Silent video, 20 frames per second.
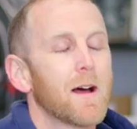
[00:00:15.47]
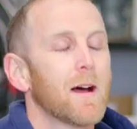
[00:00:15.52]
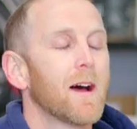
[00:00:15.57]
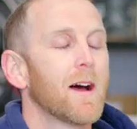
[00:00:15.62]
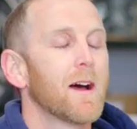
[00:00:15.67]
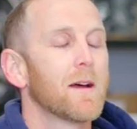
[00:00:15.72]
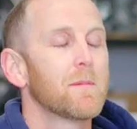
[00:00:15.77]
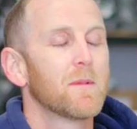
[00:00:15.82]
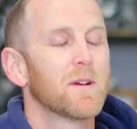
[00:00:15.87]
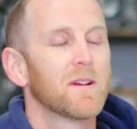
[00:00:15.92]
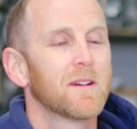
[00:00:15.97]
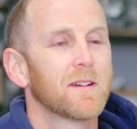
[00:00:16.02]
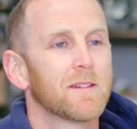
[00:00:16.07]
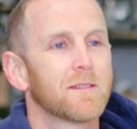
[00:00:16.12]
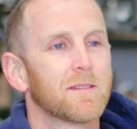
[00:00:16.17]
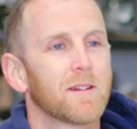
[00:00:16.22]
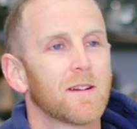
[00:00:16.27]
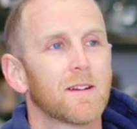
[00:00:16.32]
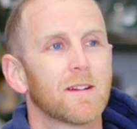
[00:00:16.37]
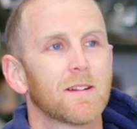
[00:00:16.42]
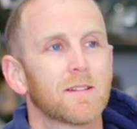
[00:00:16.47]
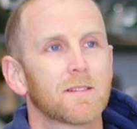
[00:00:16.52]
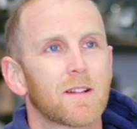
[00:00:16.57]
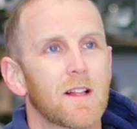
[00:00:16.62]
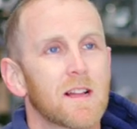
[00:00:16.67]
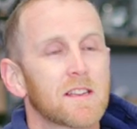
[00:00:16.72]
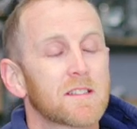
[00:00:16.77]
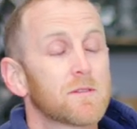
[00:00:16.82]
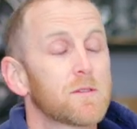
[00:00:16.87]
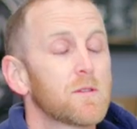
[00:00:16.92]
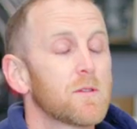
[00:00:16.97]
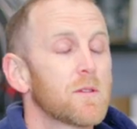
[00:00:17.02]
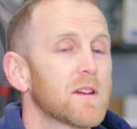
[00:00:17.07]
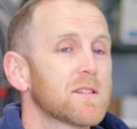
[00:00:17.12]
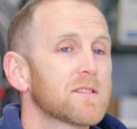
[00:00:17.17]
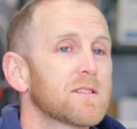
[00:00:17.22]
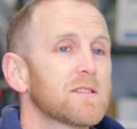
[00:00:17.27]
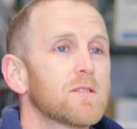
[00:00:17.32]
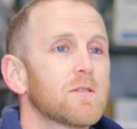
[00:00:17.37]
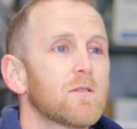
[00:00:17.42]
I'm a class of
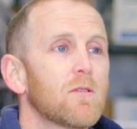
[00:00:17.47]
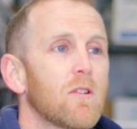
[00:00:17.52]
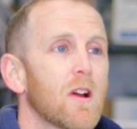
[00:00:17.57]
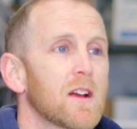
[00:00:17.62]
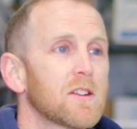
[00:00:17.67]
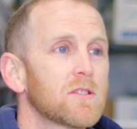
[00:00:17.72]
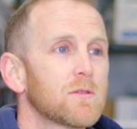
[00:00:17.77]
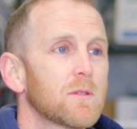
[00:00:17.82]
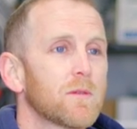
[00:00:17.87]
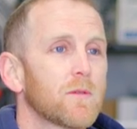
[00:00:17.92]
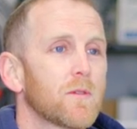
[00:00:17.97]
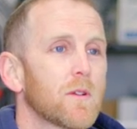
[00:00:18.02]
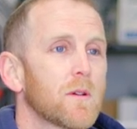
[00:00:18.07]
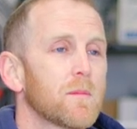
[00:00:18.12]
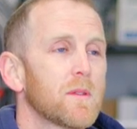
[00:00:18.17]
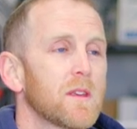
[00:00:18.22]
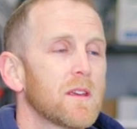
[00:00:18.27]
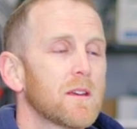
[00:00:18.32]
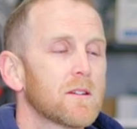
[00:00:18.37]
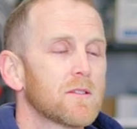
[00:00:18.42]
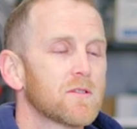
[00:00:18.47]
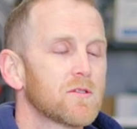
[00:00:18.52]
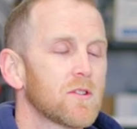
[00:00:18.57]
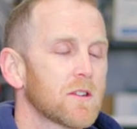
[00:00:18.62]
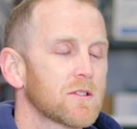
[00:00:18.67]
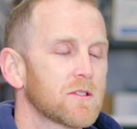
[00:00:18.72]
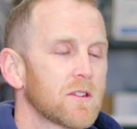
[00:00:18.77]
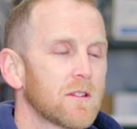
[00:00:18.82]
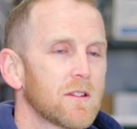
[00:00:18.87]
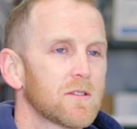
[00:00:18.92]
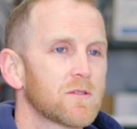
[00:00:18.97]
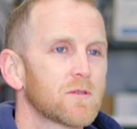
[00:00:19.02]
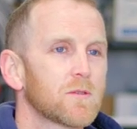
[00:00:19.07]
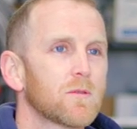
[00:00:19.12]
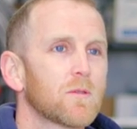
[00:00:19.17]
2002 graduate from the construction electrical